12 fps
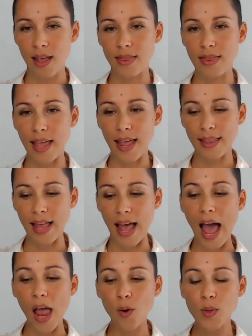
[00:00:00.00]
that
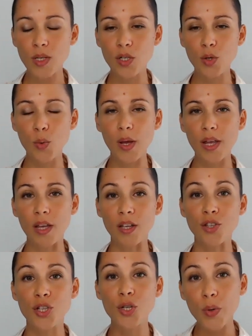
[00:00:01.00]
I was doing
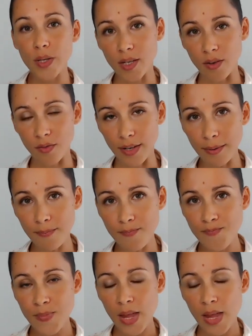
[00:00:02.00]
intuitively